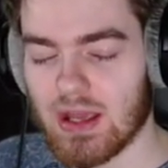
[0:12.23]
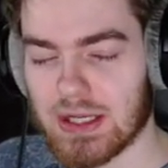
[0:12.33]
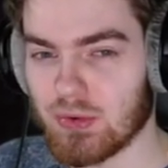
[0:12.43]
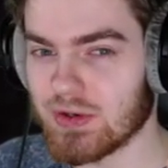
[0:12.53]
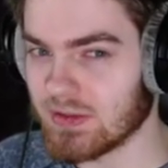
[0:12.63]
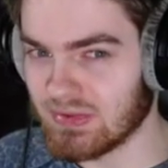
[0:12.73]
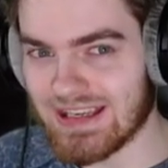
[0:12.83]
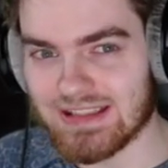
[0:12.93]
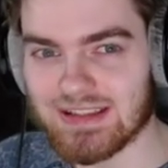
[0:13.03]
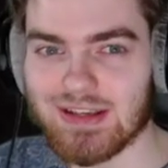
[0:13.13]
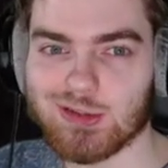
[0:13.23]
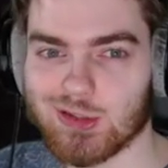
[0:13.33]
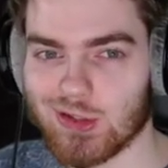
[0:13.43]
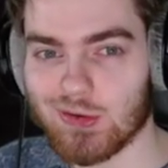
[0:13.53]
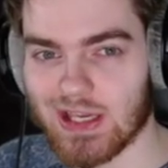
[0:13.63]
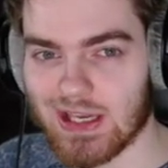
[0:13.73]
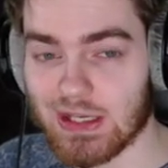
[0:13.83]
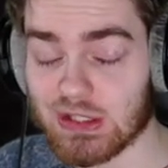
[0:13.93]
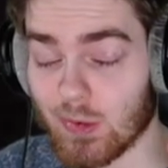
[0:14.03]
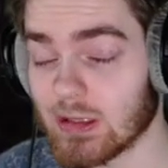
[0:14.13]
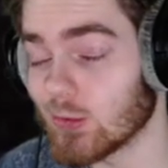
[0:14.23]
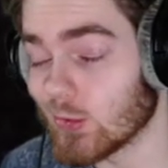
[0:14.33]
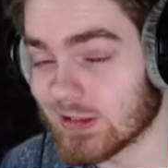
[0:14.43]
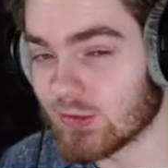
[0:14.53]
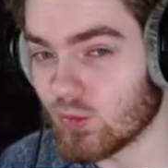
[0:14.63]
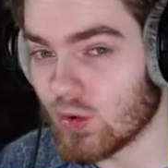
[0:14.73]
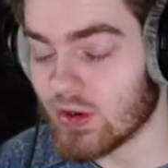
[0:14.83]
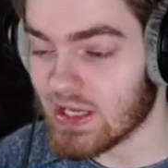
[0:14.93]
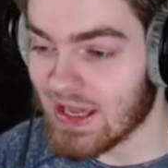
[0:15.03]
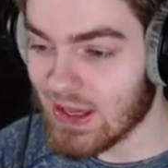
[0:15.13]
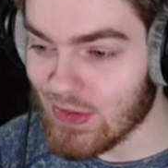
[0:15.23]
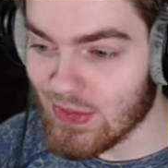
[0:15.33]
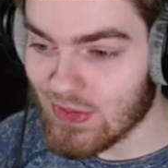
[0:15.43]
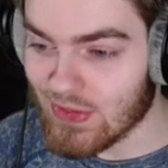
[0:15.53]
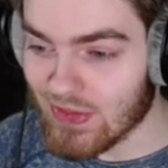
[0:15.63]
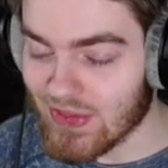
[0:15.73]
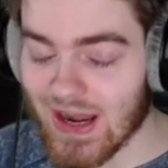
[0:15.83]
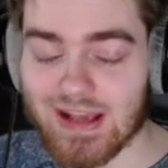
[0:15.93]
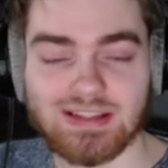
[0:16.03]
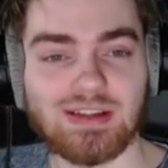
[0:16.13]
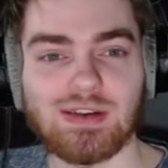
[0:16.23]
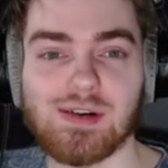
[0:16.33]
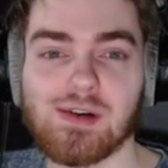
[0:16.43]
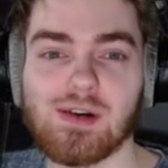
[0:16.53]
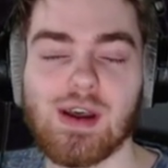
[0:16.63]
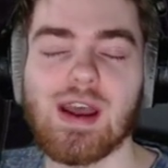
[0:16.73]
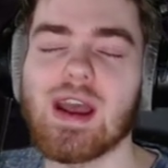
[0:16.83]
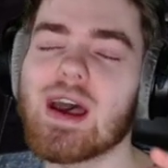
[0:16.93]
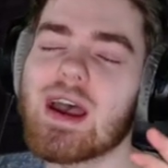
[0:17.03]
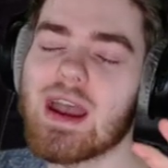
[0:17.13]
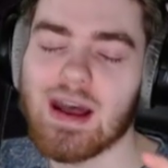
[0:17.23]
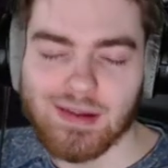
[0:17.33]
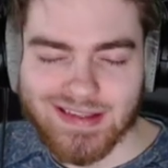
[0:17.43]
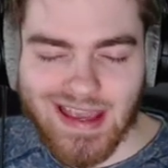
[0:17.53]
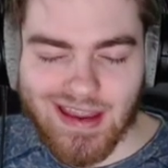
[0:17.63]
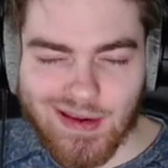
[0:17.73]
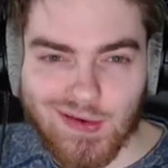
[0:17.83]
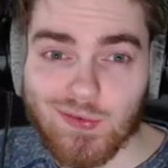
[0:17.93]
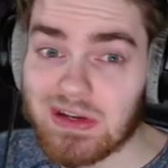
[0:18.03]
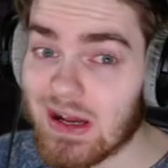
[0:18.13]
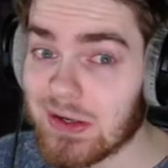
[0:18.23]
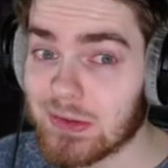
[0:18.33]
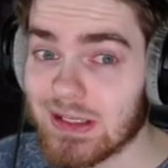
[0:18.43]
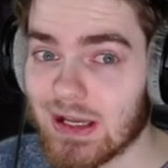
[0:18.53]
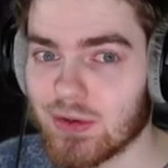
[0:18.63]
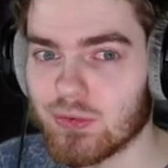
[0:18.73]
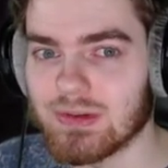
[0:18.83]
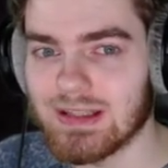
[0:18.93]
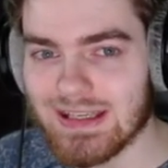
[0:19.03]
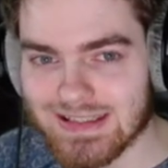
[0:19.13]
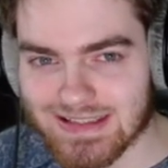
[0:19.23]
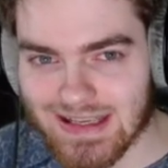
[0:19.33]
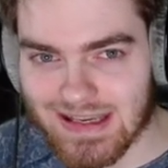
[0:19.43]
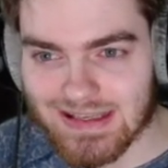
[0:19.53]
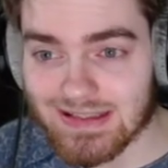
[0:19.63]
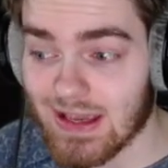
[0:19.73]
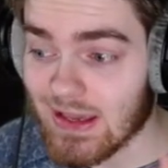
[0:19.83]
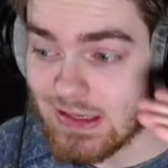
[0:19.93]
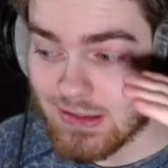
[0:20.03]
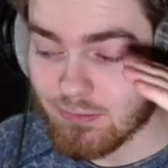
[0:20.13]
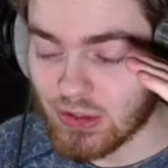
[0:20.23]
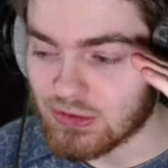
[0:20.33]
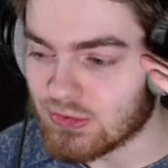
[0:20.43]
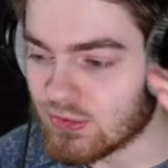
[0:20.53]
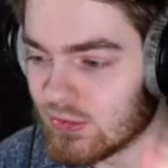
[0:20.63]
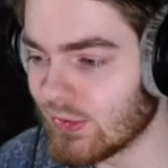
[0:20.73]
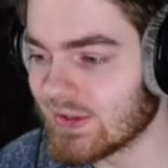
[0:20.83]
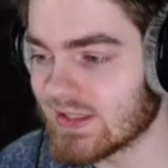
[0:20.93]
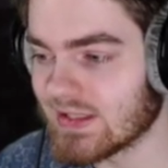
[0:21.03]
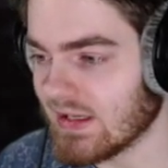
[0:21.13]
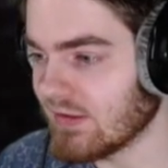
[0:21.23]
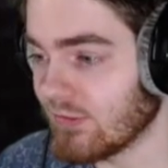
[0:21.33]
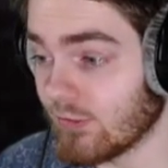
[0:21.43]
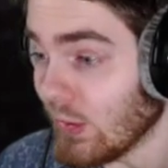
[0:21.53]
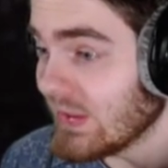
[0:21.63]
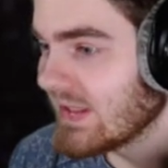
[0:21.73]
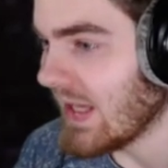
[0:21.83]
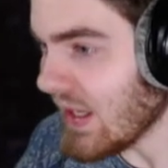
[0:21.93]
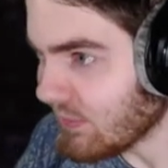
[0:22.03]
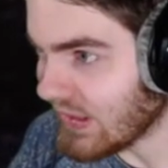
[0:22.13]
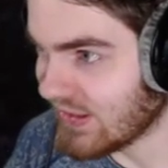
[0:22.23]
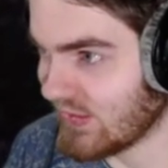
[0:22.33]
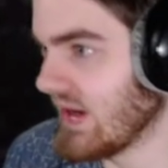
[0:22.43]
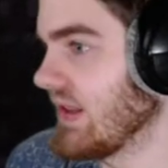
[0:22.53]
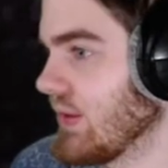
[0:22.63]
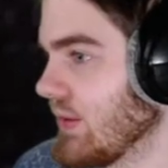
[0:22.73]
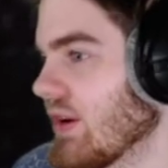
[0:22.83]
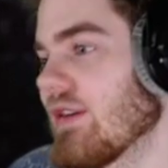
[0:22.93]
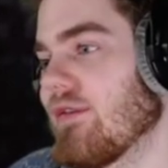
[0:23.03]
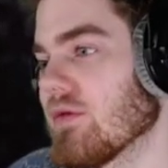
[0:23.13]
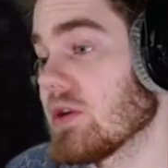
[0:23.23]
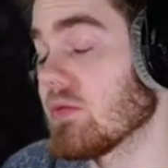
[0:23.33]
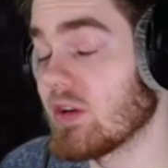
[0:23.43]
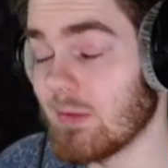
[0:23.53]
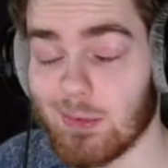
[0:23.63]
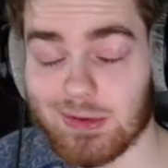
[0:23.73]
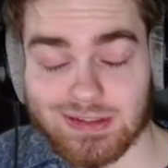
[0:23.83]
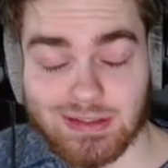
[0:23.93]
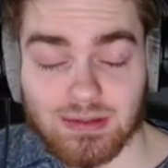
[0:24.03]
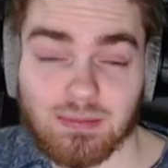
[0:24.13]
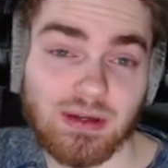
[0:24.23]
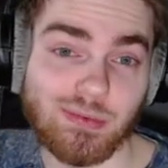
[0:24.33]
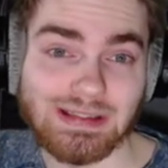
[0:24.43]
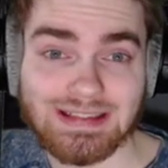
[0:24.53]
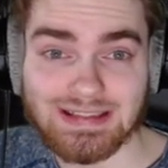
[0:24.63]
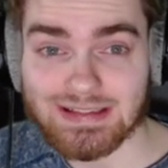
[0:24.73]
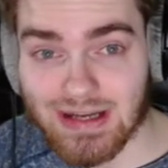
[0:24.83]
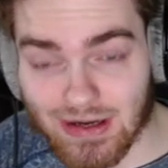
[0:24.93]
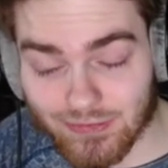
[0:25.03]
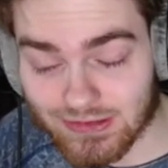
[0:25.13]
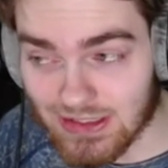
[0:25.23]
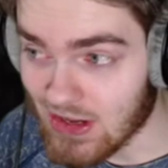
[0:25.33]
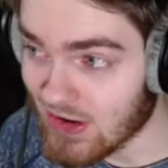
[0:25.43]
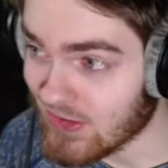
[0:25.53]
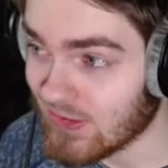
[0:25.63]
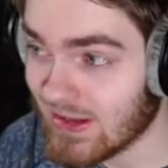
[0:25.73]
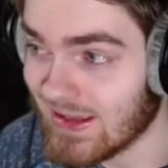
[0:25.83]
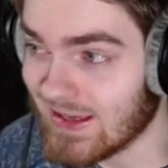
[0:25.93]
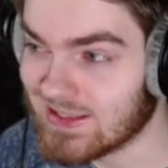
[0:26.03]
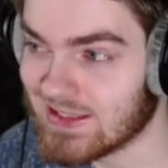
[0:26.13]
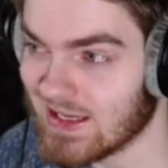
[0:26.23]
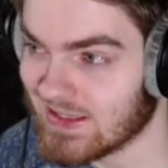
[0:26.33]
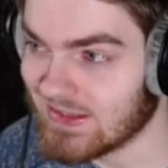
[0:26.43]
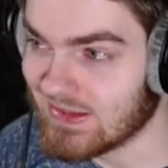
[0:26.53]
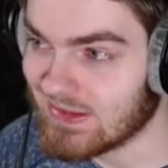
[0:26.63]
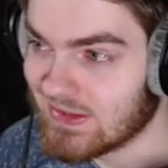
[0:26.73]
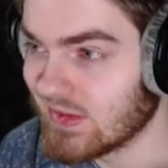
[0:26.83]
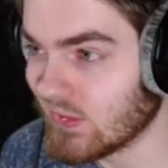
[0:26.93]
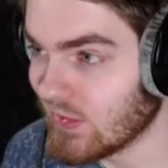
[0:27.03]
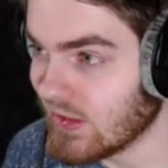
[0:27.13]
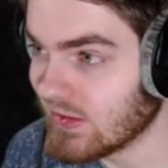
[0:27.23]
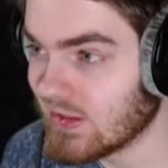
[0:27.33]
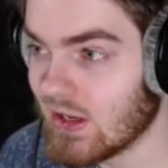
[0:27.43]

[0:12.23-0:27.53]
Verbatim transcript: was a PlayStation showcase while I was at work, and then I saw, hell yeah, we not only got a release date but the newest and first gameplay trailer for one of my most anticipated releases of the year, Assassin's Creed